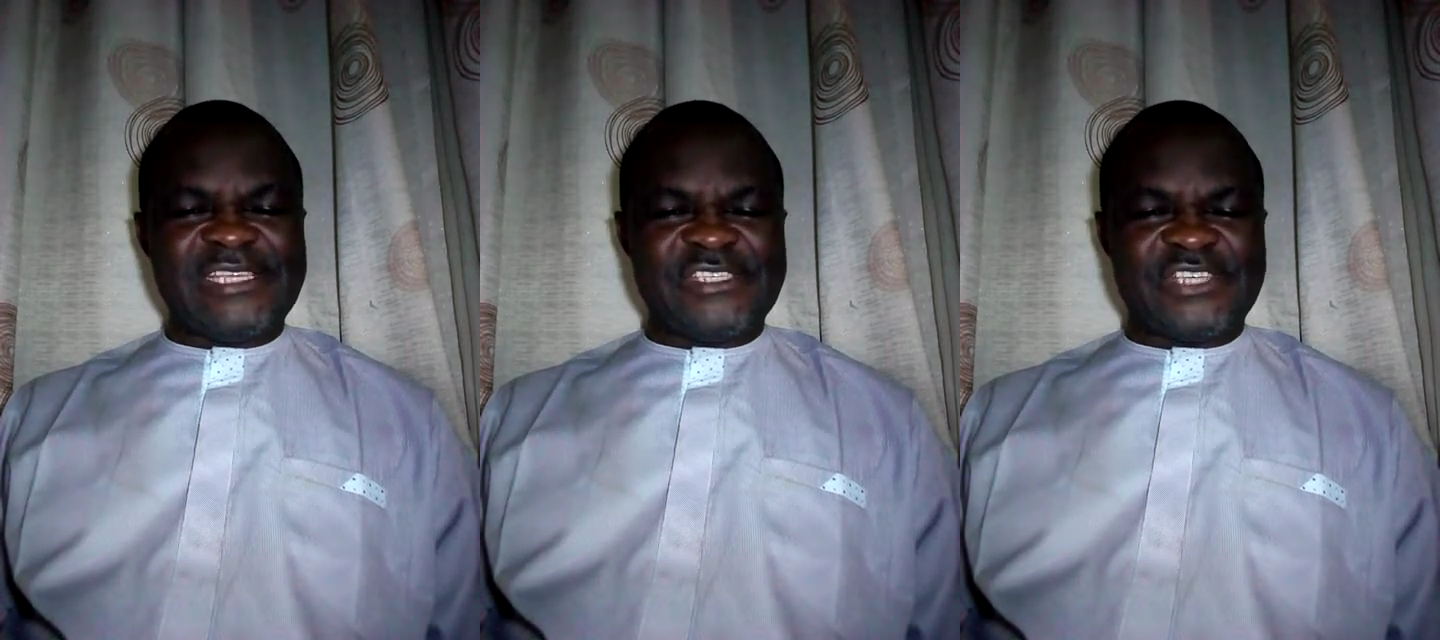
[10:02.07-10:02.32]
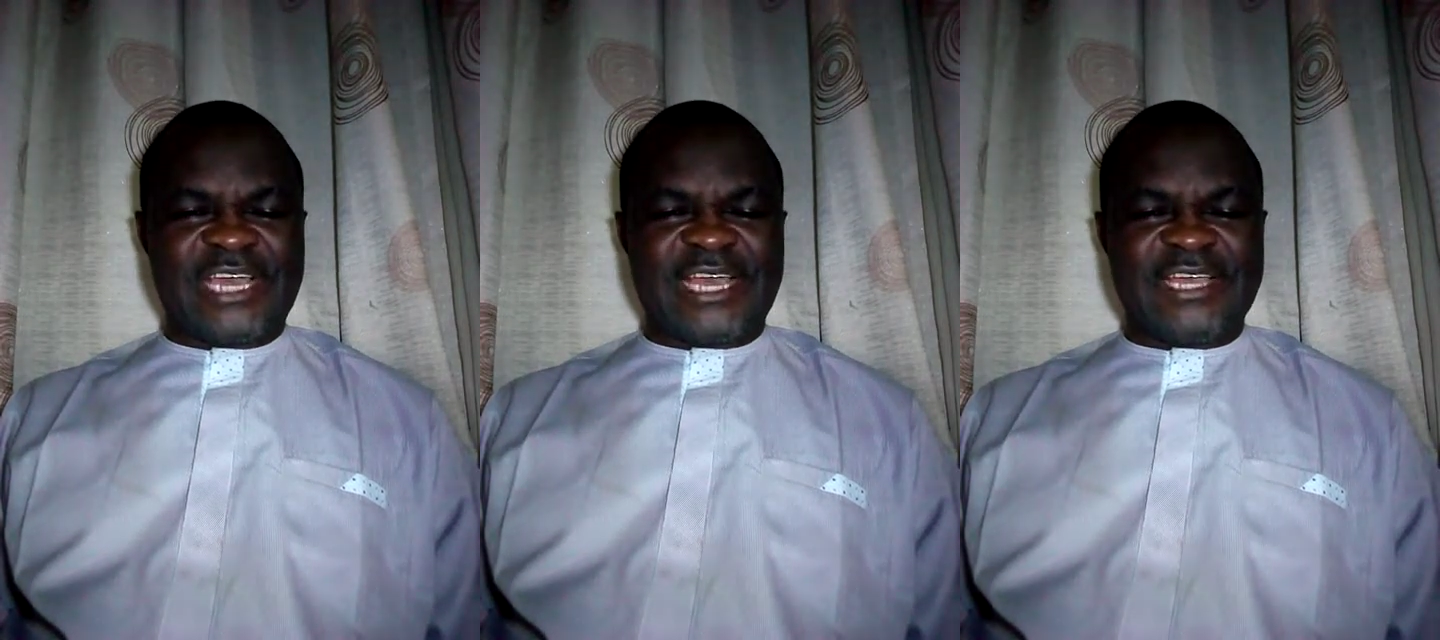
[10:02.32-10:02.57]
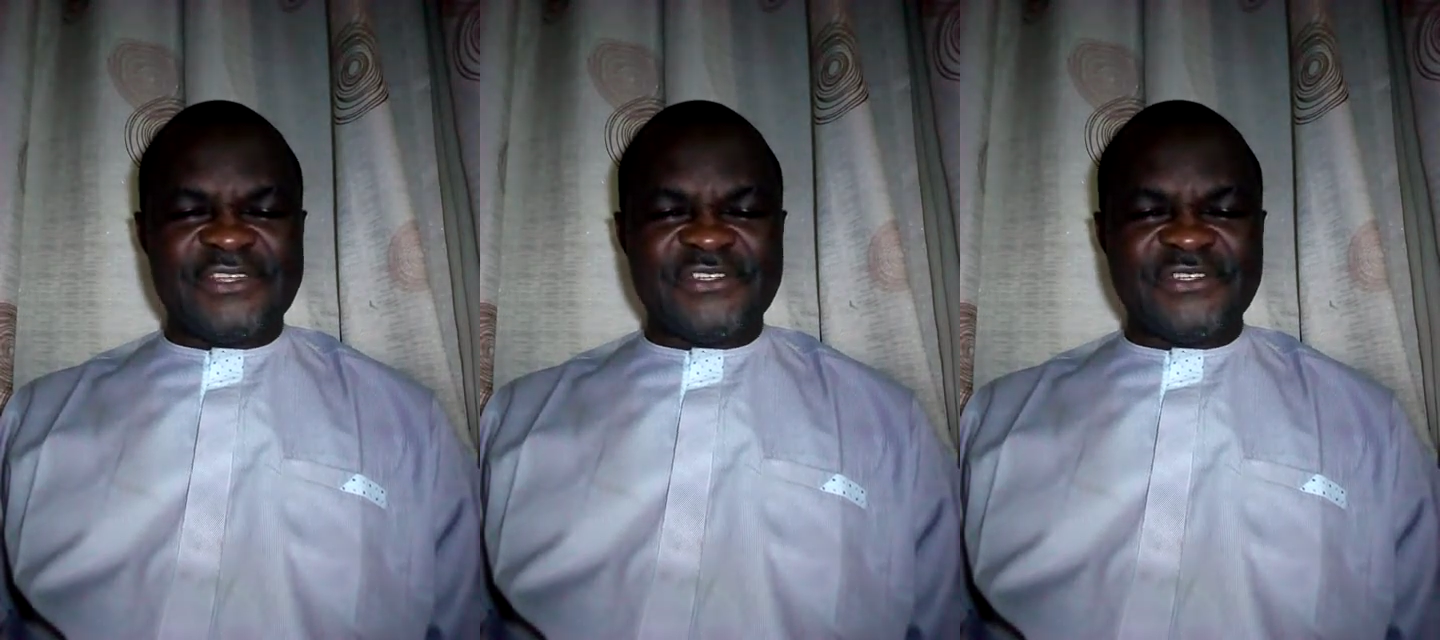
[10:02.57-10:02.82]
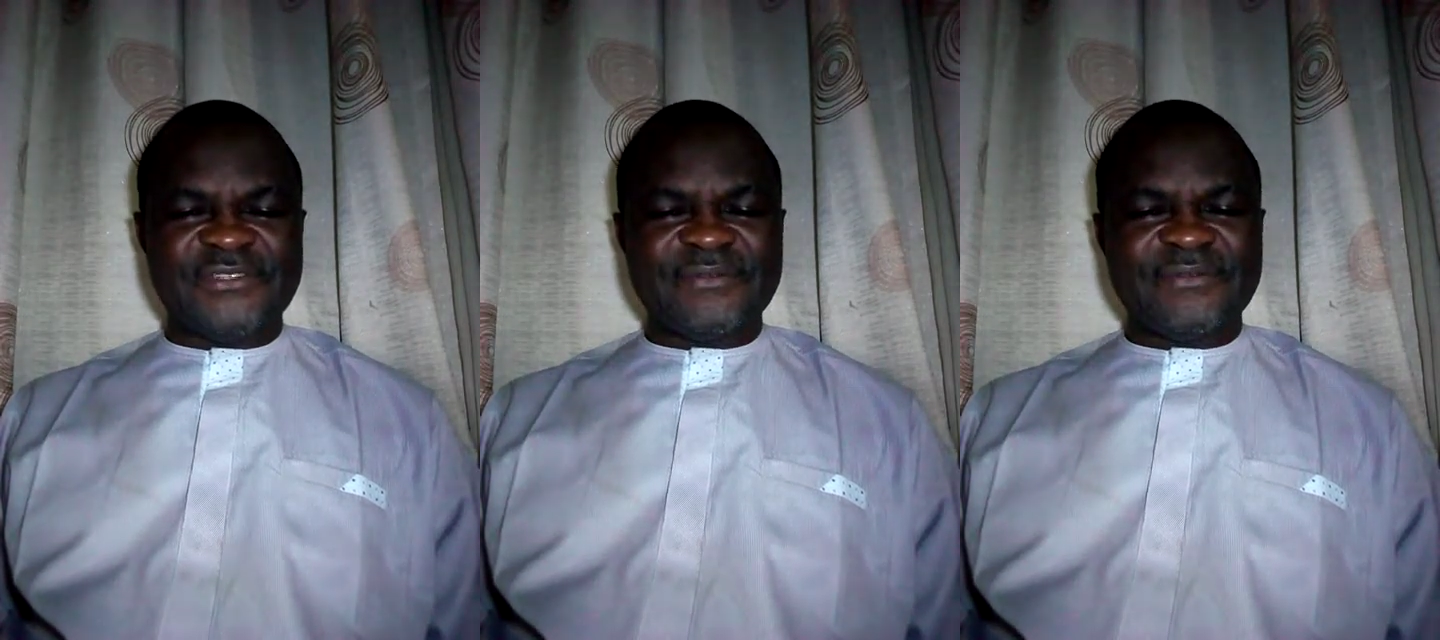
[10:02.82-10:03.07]

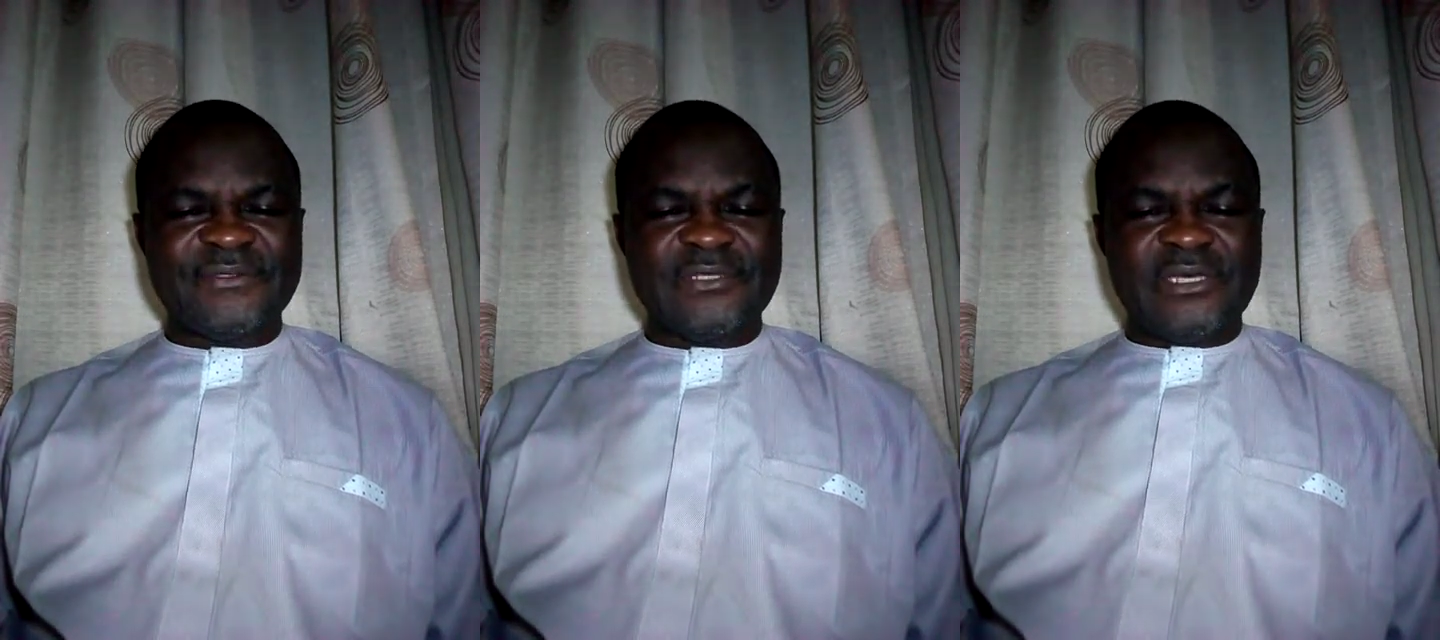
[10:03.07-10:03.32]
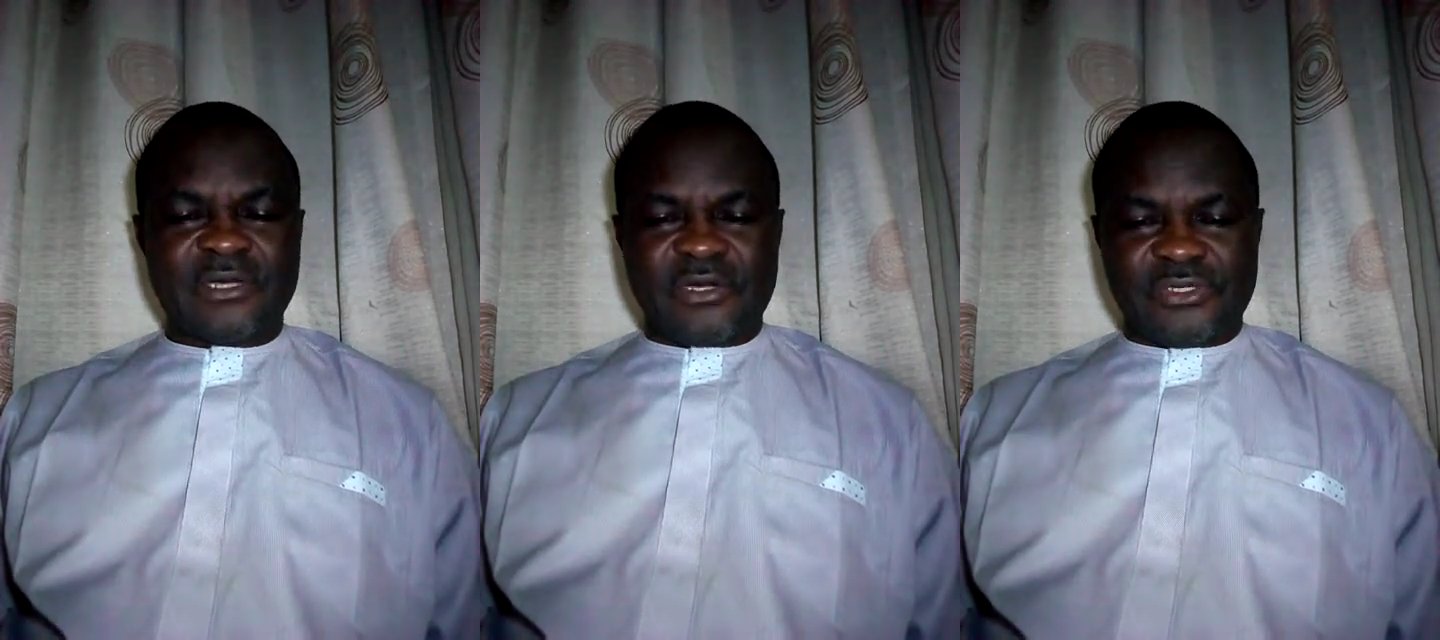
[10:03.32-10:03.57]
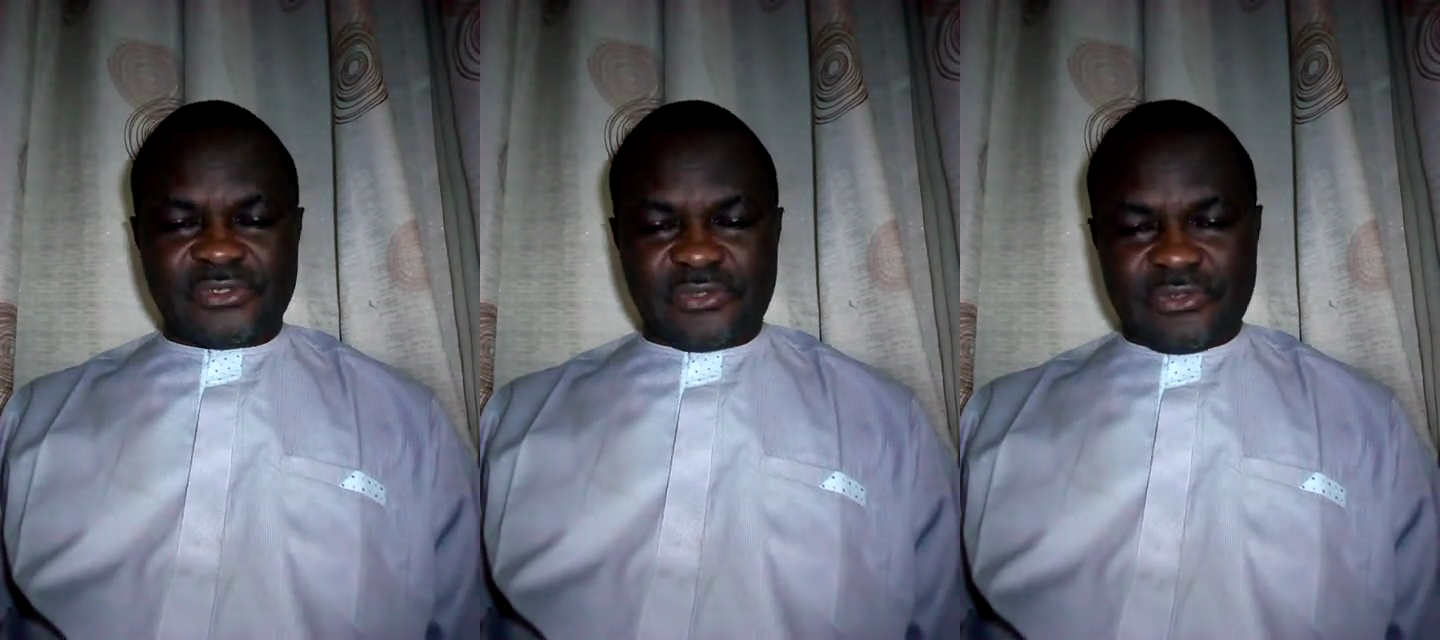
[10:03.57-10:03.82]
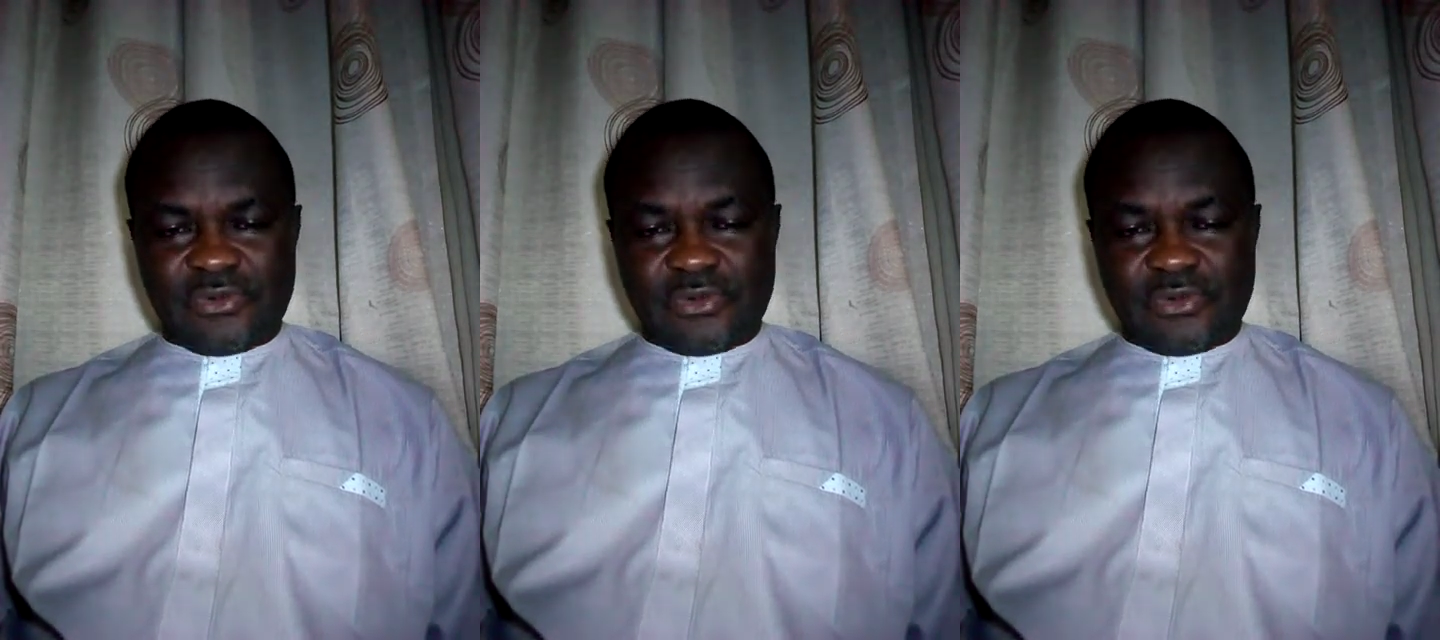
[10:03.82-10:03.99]
charge because you know